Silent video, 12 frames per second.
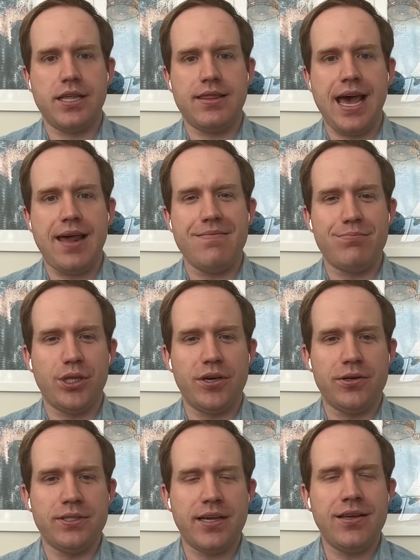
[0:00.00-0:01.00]
that
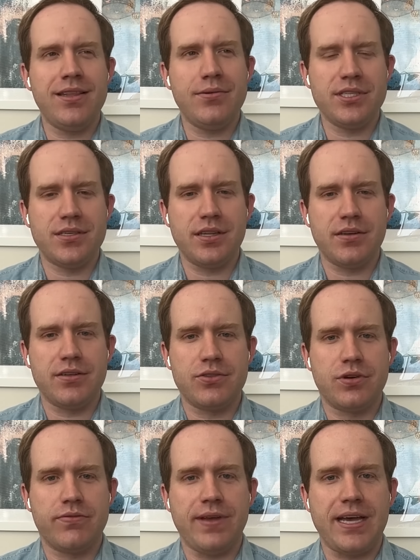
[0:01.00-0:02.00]
implodes. I thought there was this other
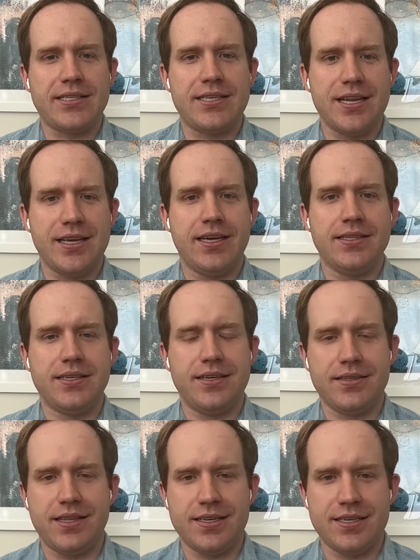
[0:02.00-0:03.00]
sort of fascinating
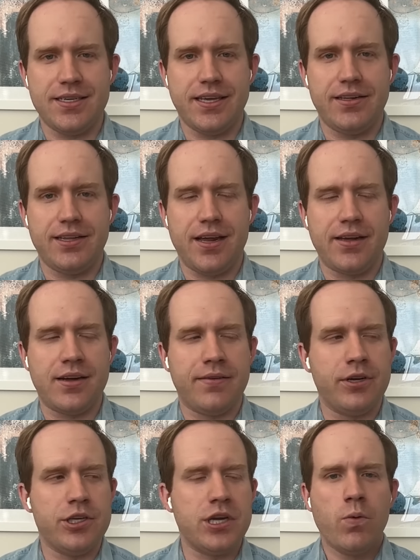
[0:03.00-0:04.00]
incident that didn't get a lot of coverage,